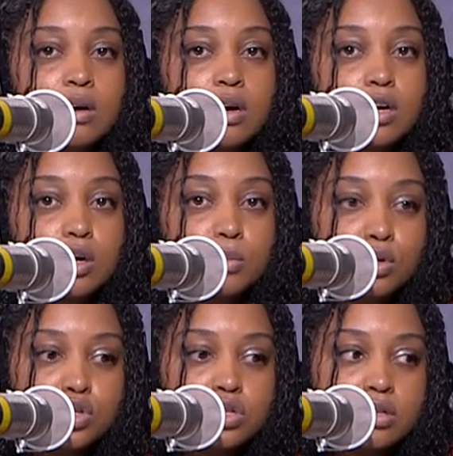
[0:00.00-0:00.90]
uh,
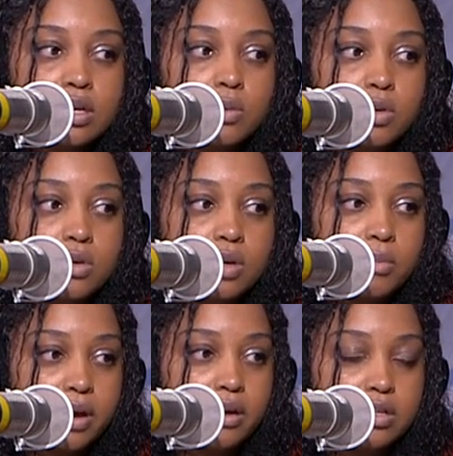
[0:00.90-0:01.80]
commercially when you
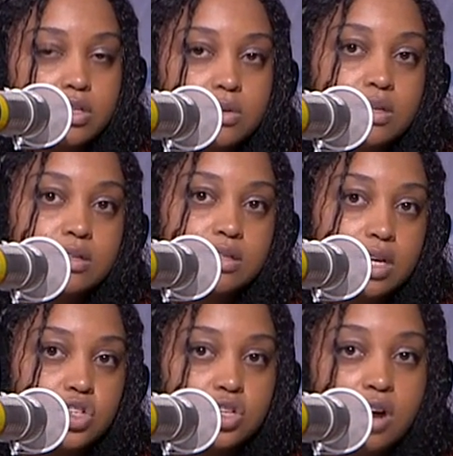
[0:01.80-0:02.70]
compare it to
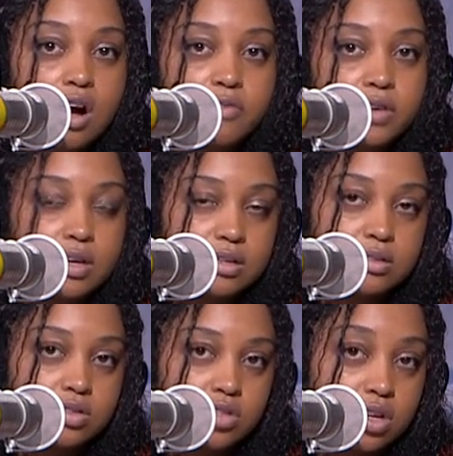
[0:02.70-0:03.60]
Incyte's Jakafi,
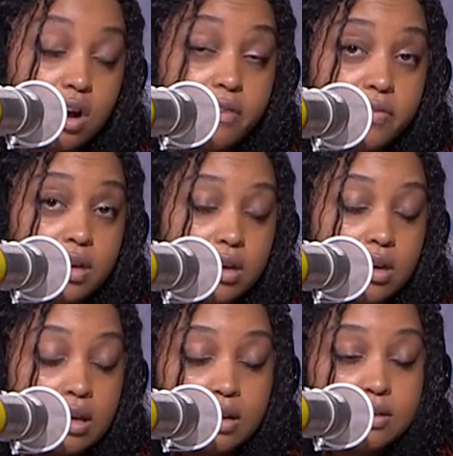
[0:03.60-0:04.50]
because
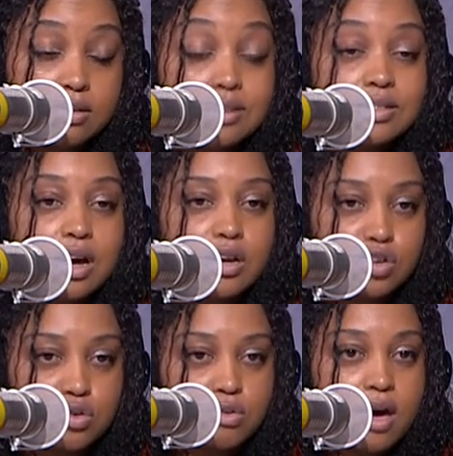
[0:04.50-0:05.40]
Jakafi does
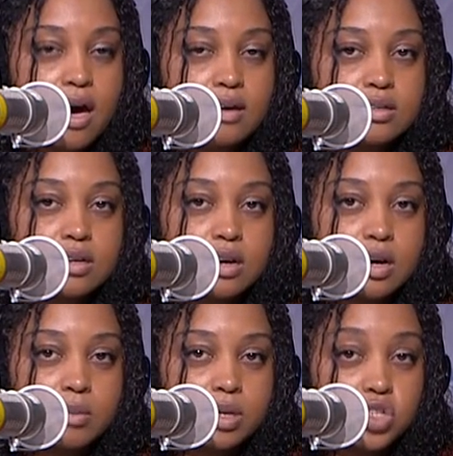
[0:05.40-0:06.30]
not do that,
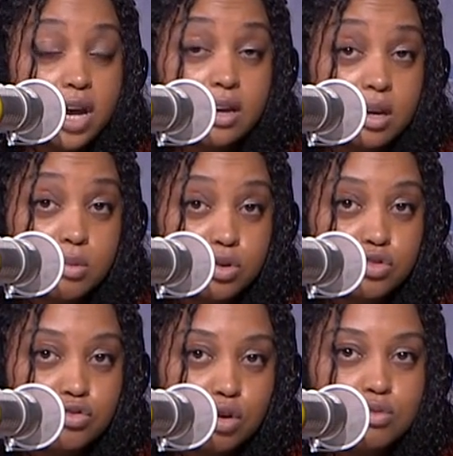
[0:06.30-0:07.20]
um, and JAK
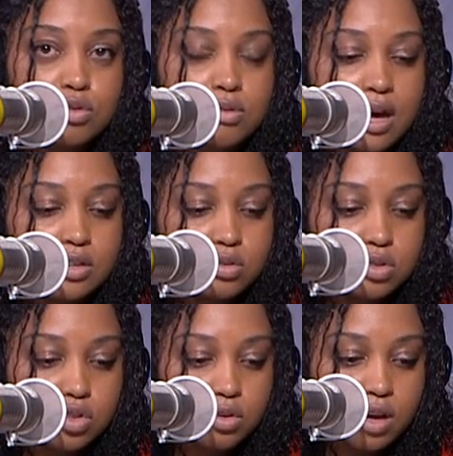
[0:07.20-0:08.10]
inhibitors don't do that. So
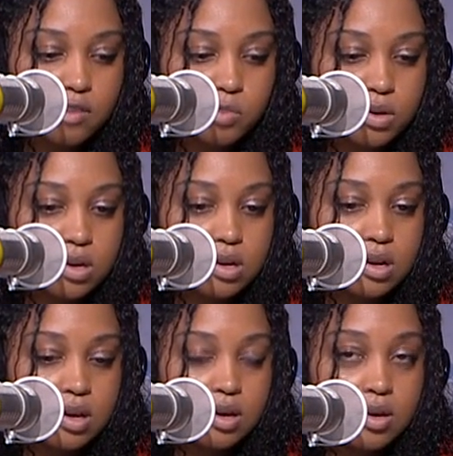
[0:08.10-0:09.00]
this could have been